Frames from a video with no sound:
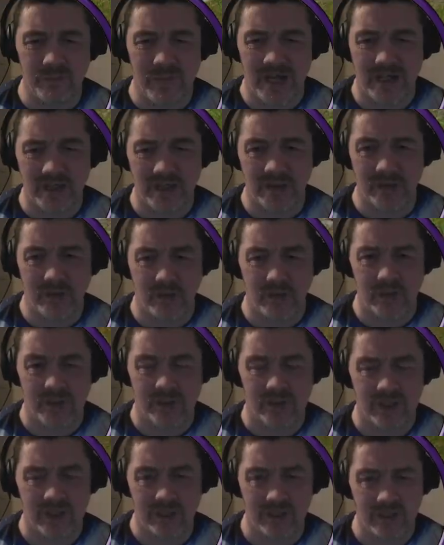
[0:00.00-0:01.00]
Manicore,
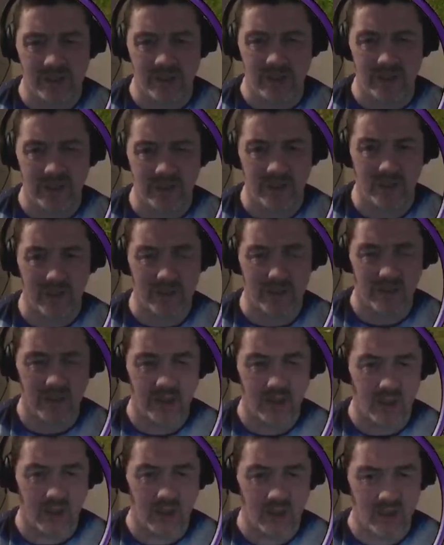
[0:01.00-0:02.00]
seriously?
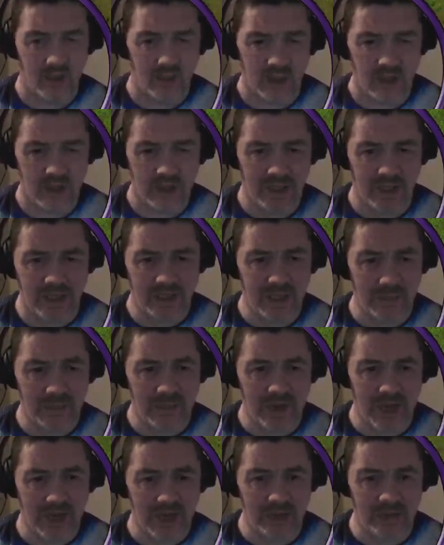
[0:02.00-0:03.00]
I need the
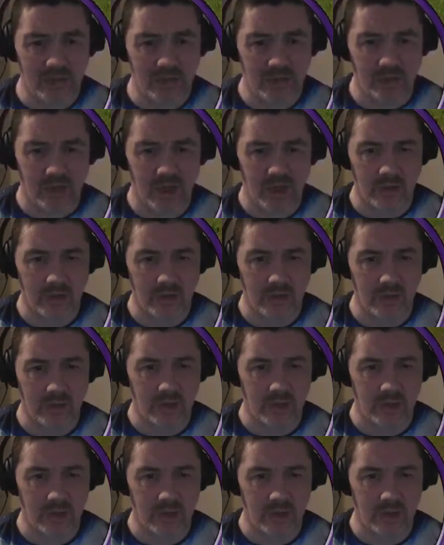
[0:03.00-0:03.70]
Manicore out.